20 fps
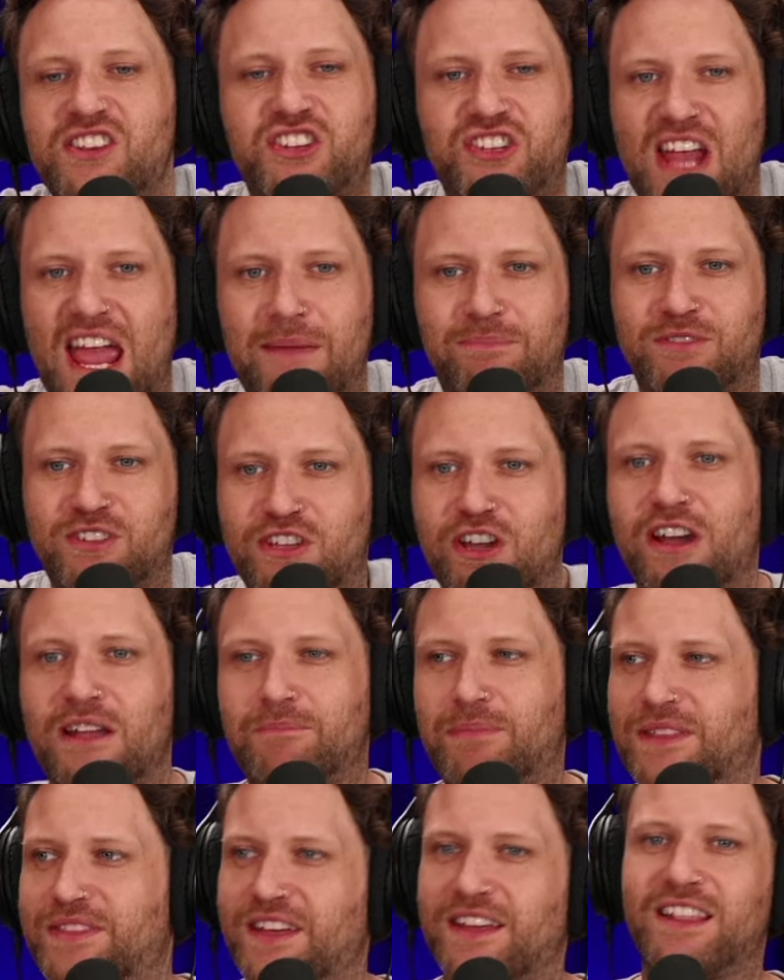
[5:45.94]
in shape is
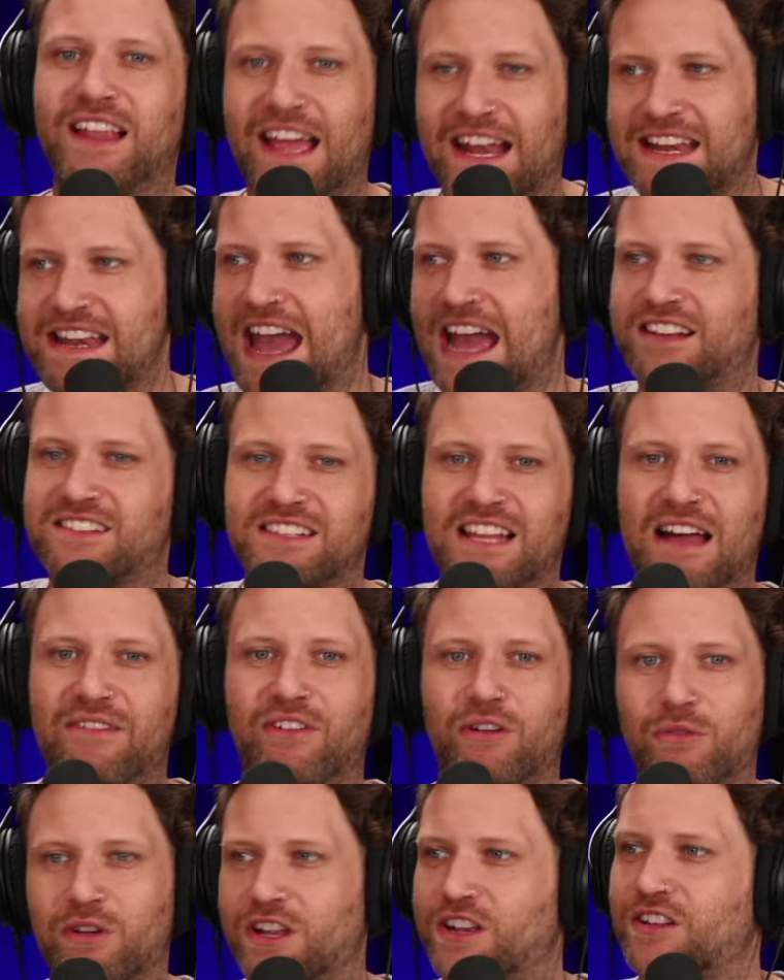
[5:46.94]
good, but that like next
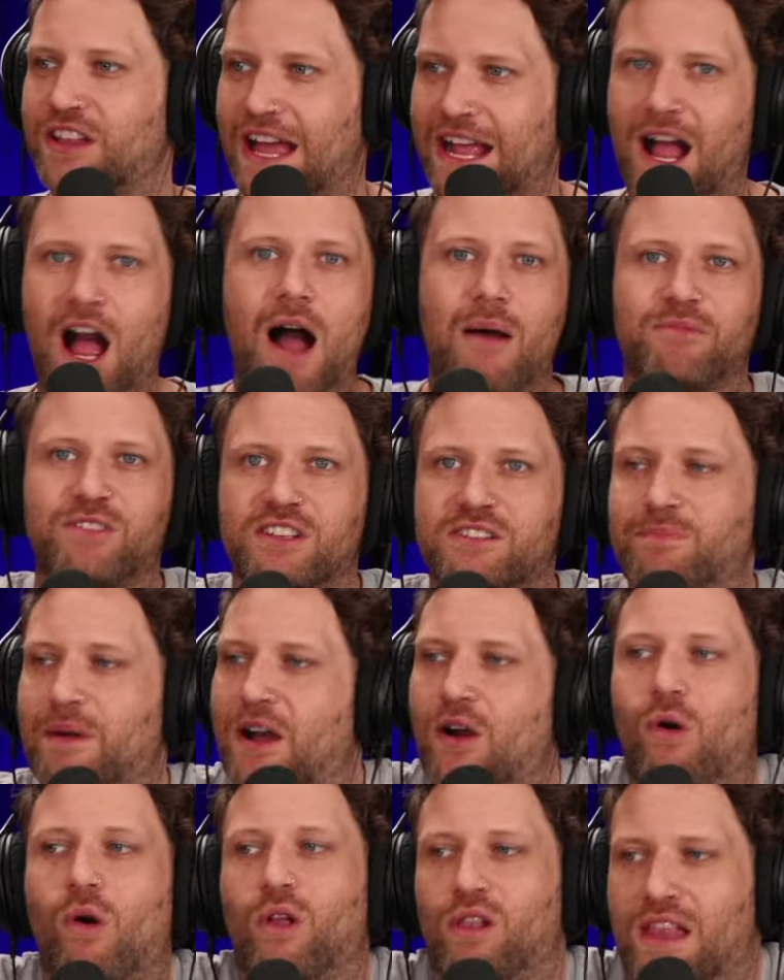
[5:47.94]
level where you're like, I'm just,
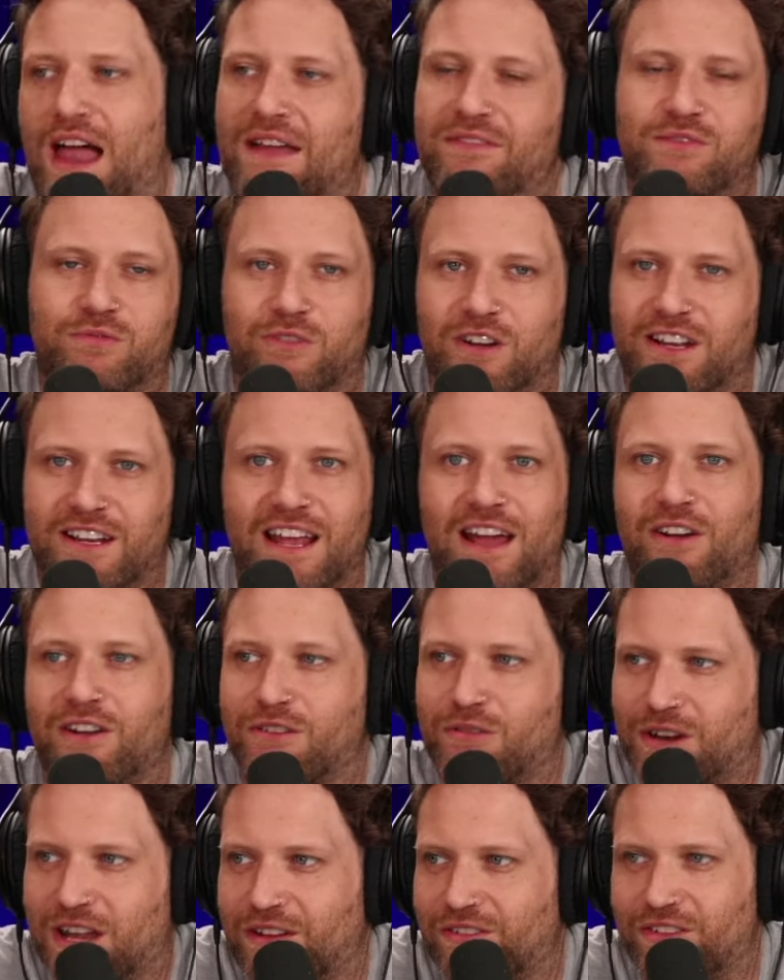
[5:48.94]
my whole life's working out
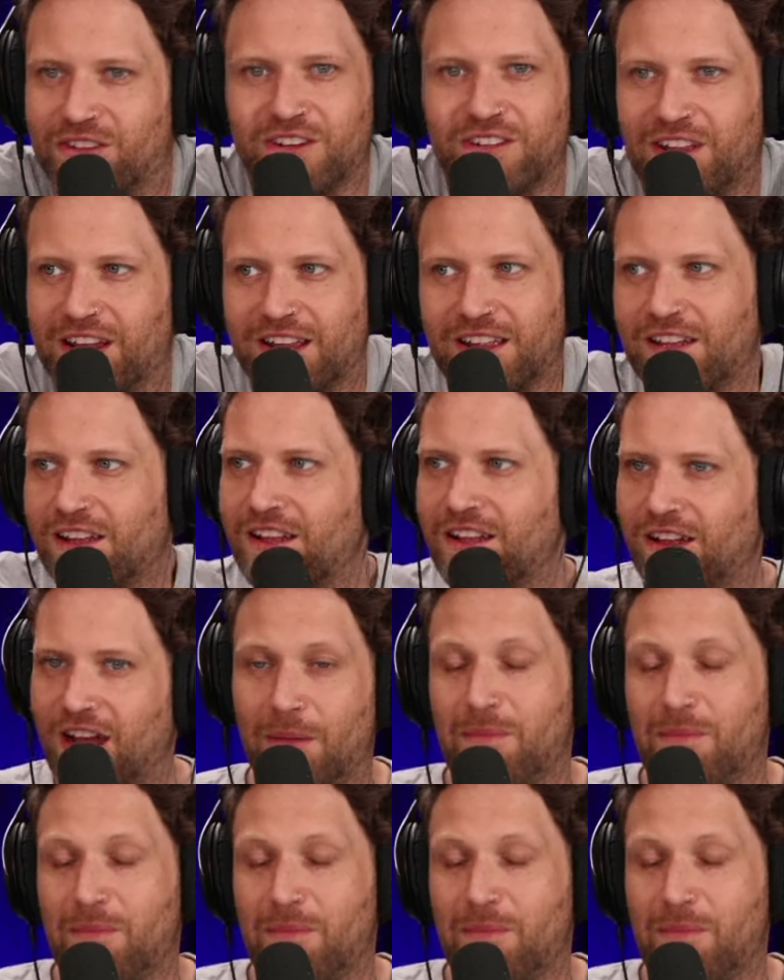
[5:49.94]
or whatever, you're like, yeah.